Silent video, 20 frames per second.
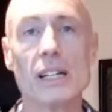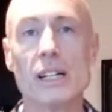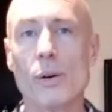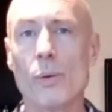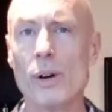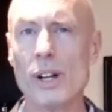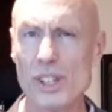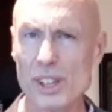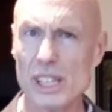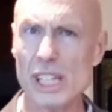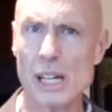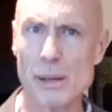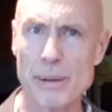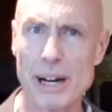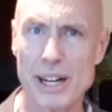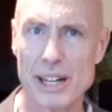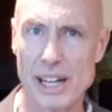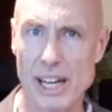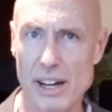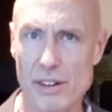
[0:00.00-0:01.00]
What do you think
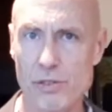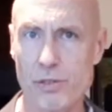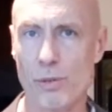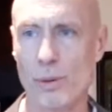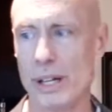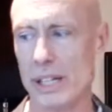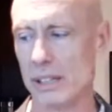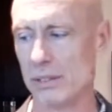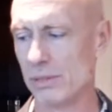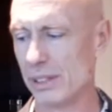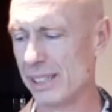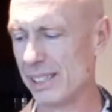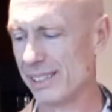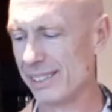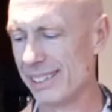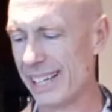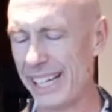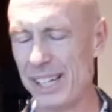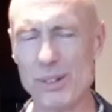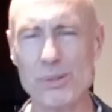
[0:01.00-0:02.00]
about F winning? Well,
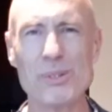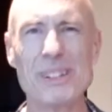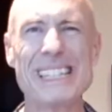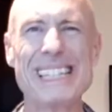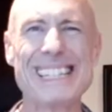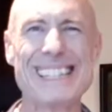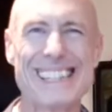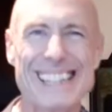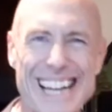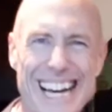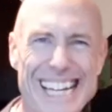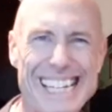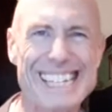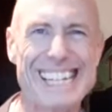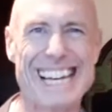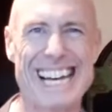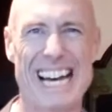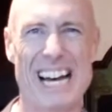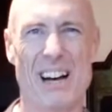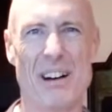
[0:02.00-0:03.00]
I don't really
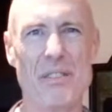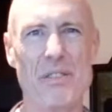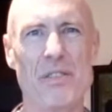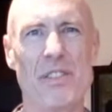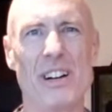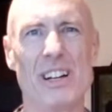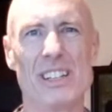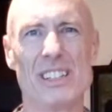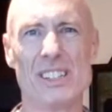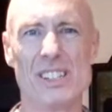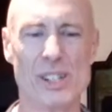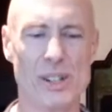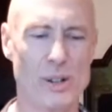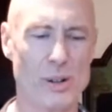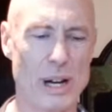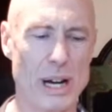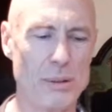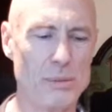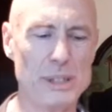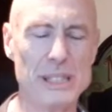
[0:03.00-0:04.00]
like F, so
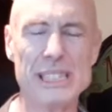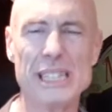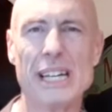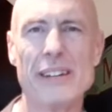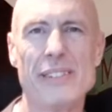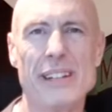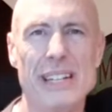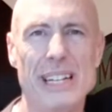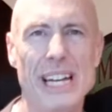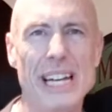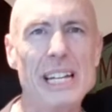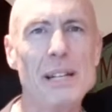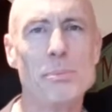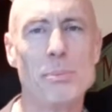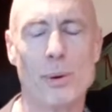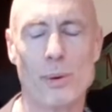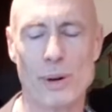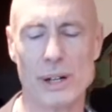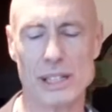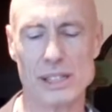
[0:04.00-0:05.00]
I wouldn't give it any
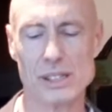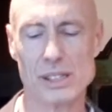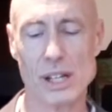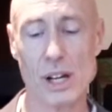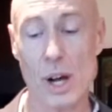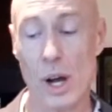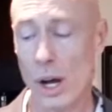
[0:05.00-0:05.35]
points.